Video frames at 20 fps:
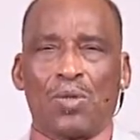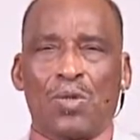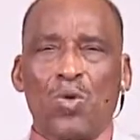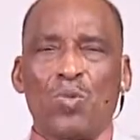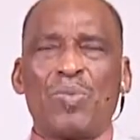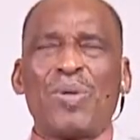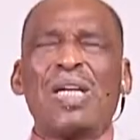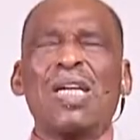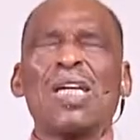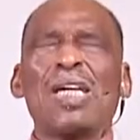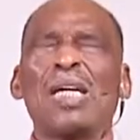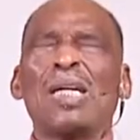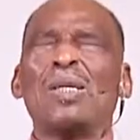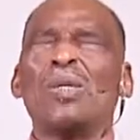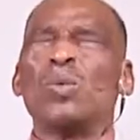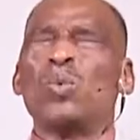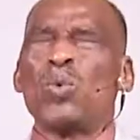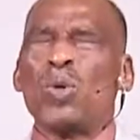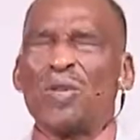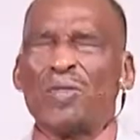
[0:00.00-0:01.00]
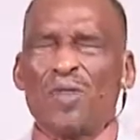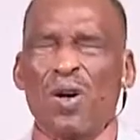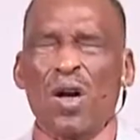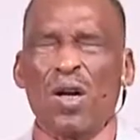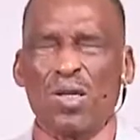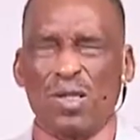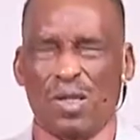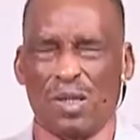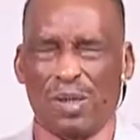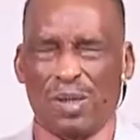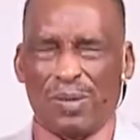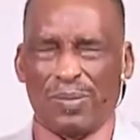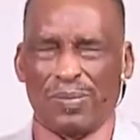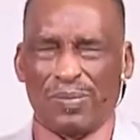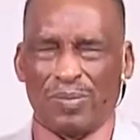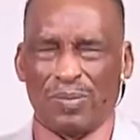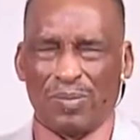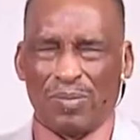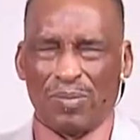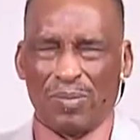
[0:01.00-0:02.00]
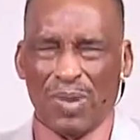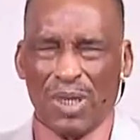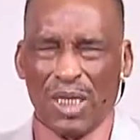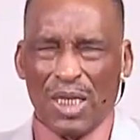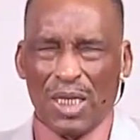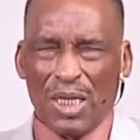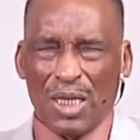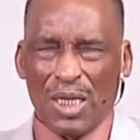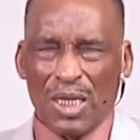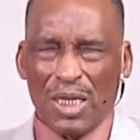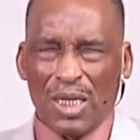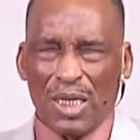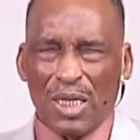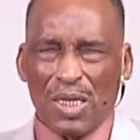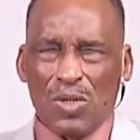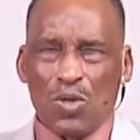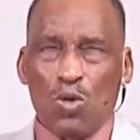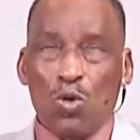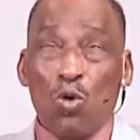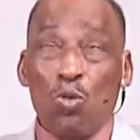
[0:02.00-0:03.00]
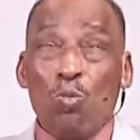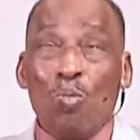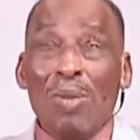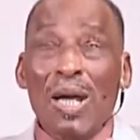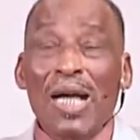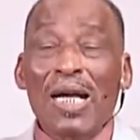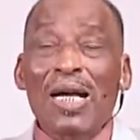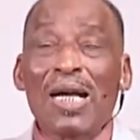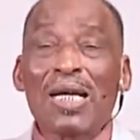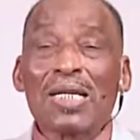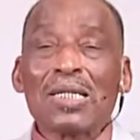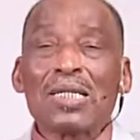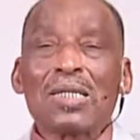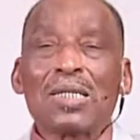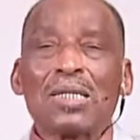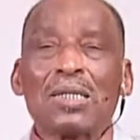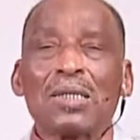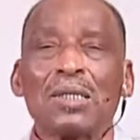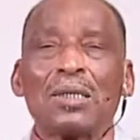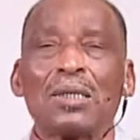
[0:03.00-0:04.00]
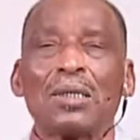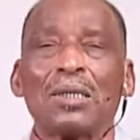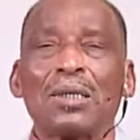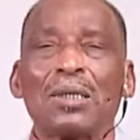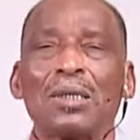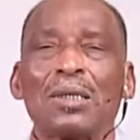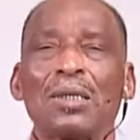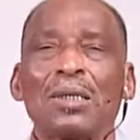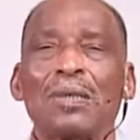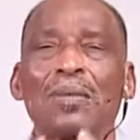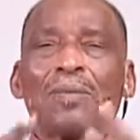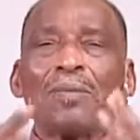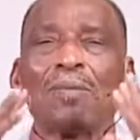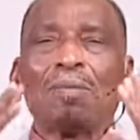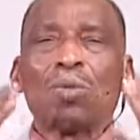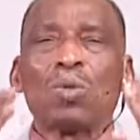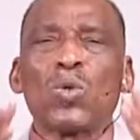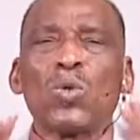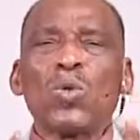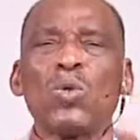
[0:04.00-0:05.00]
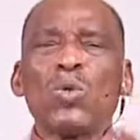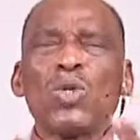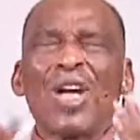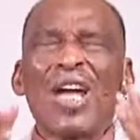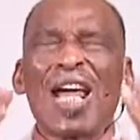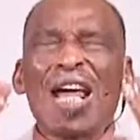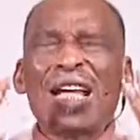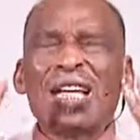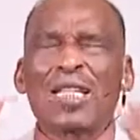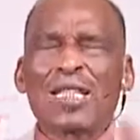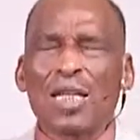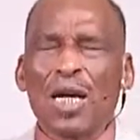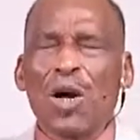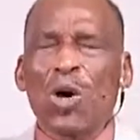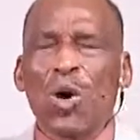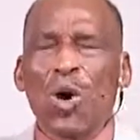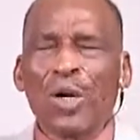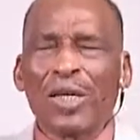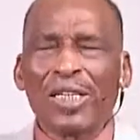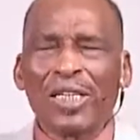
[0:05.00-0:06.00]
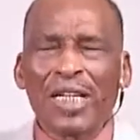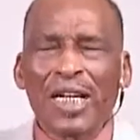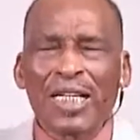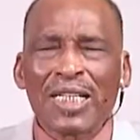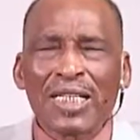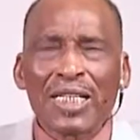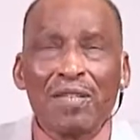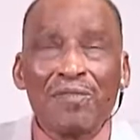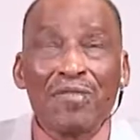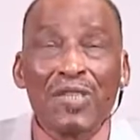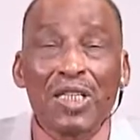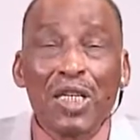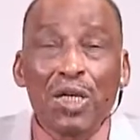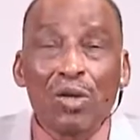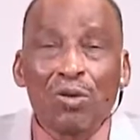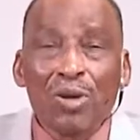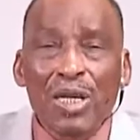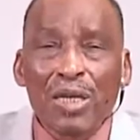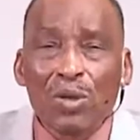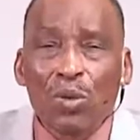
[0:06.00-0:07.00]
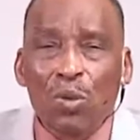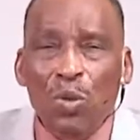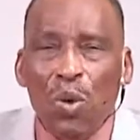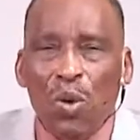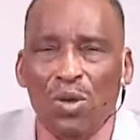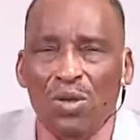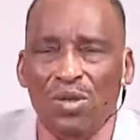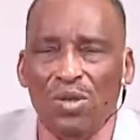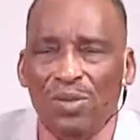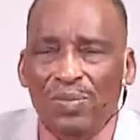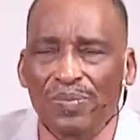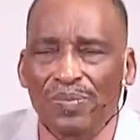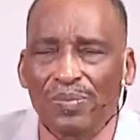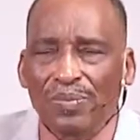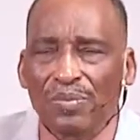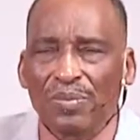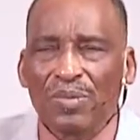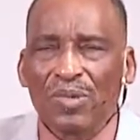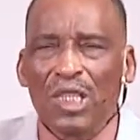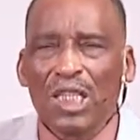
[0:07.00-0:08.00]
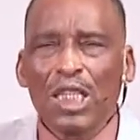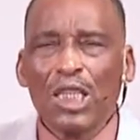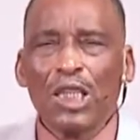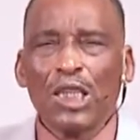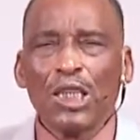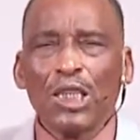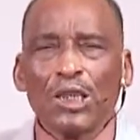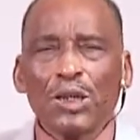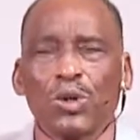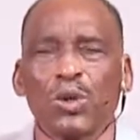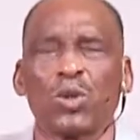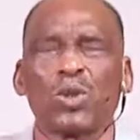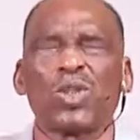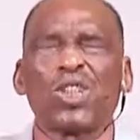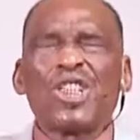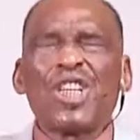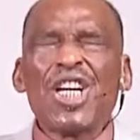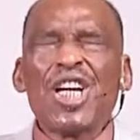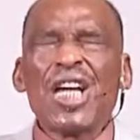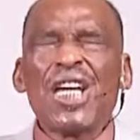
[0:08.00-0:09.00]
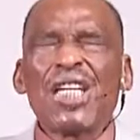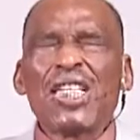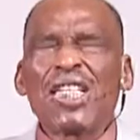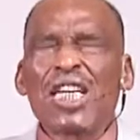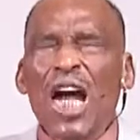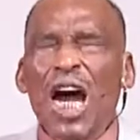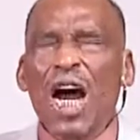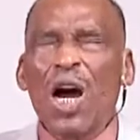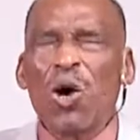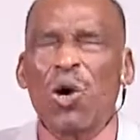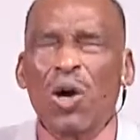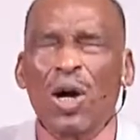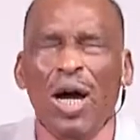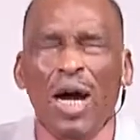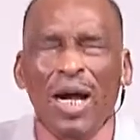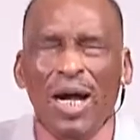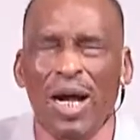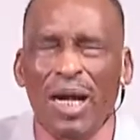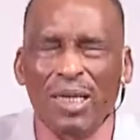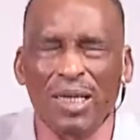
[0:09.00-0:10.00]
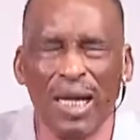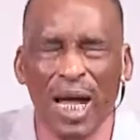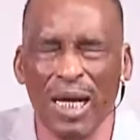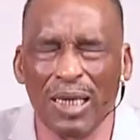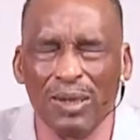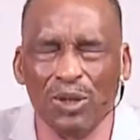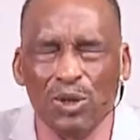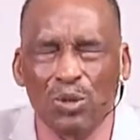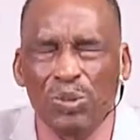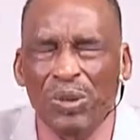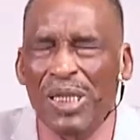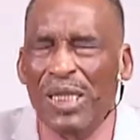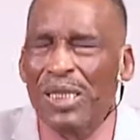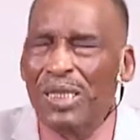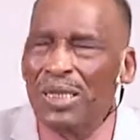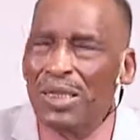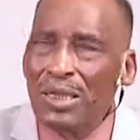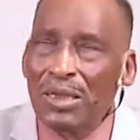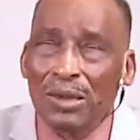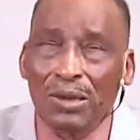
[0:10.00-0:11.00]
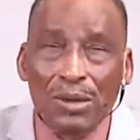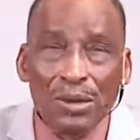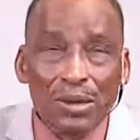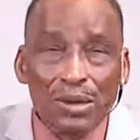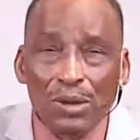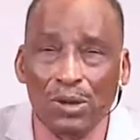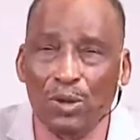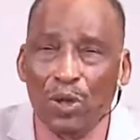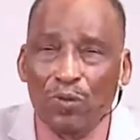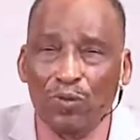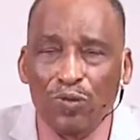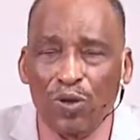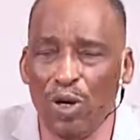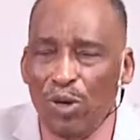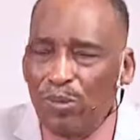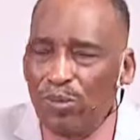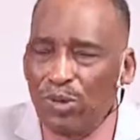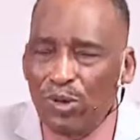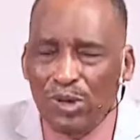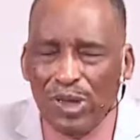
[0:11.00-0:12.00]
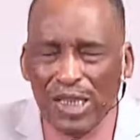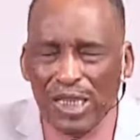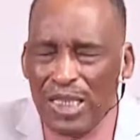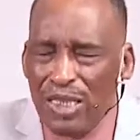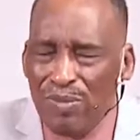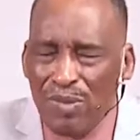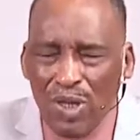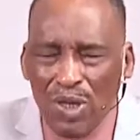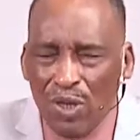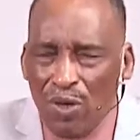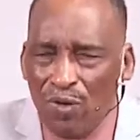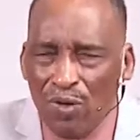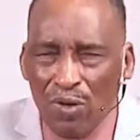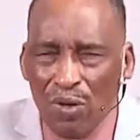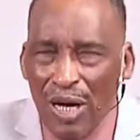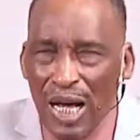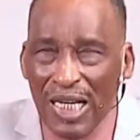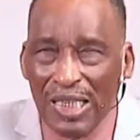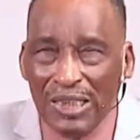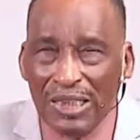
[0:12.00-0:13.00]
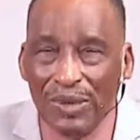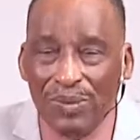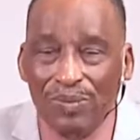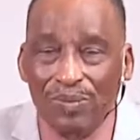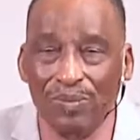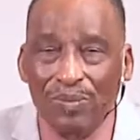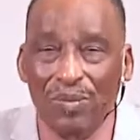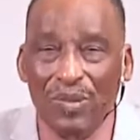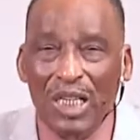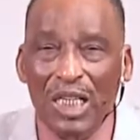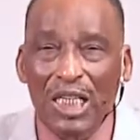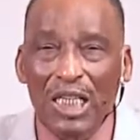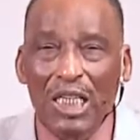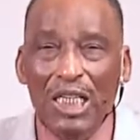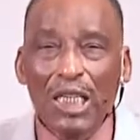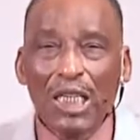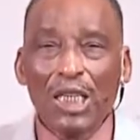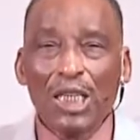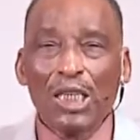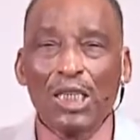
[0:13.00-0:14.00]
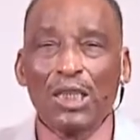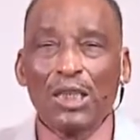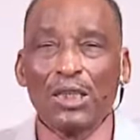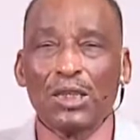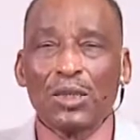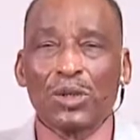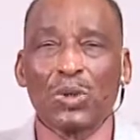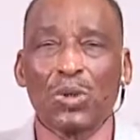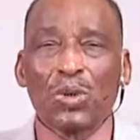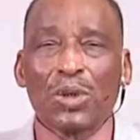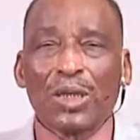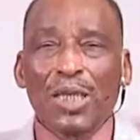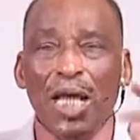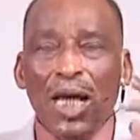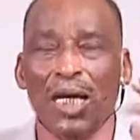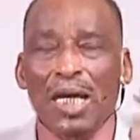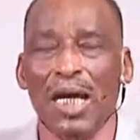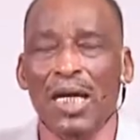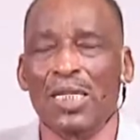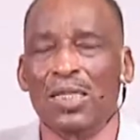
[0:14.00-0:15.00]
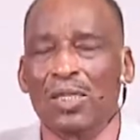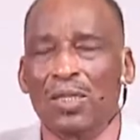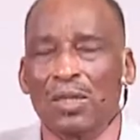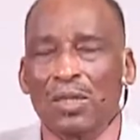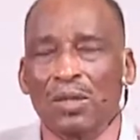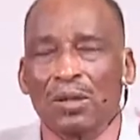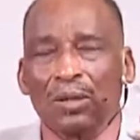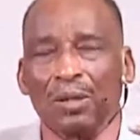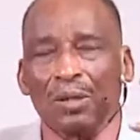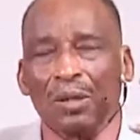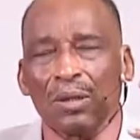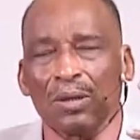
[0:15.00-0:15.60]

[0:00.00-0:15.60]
to be with us, to make us do the extraordinary, even the greater works, to change our character, to be conformed to the image of Christ, to take us